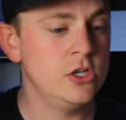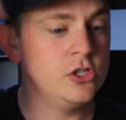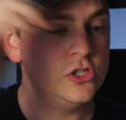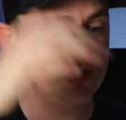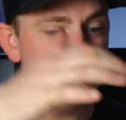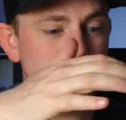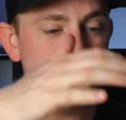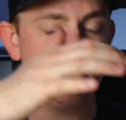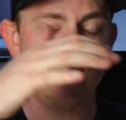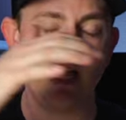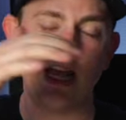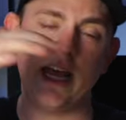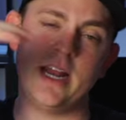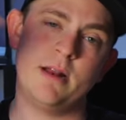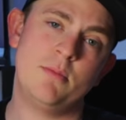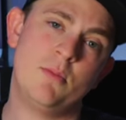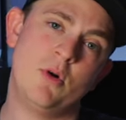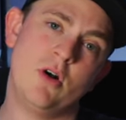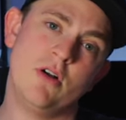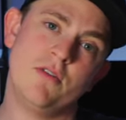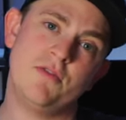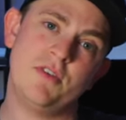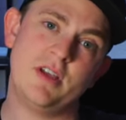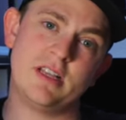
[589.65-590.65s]
shooting
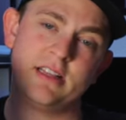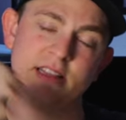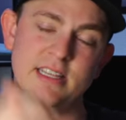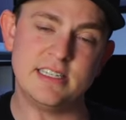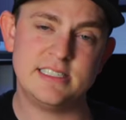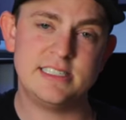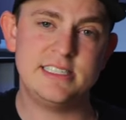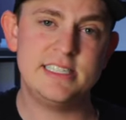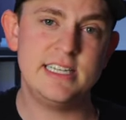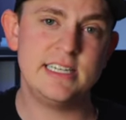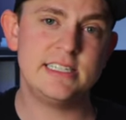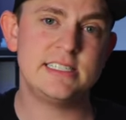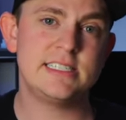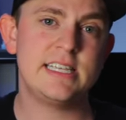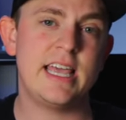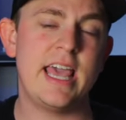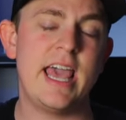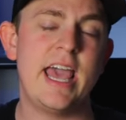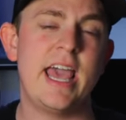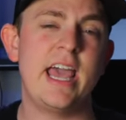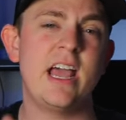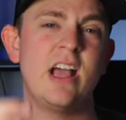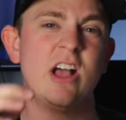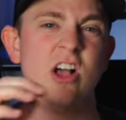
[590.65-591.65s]
anamorphic, the
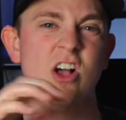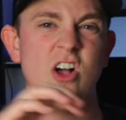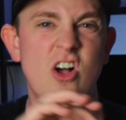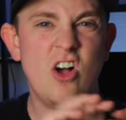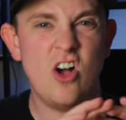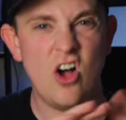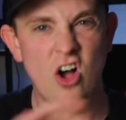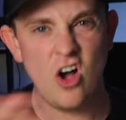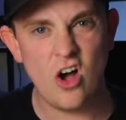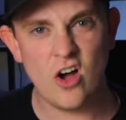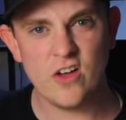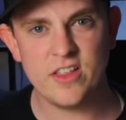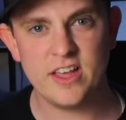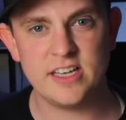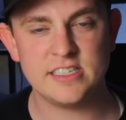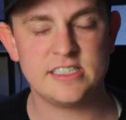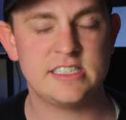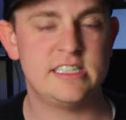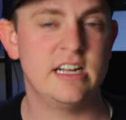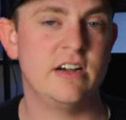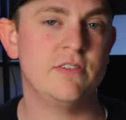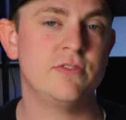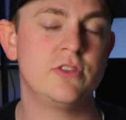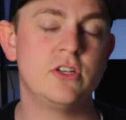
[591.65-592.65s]
6K all that
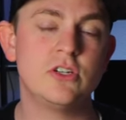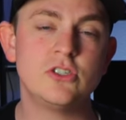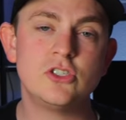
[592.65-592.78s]
stuff.